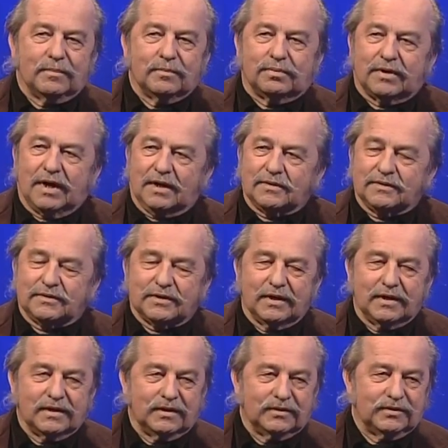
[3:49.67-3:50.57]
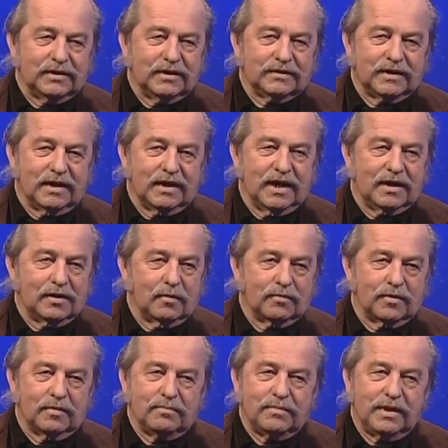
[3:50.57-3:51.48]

I'm proud to say that she has now had over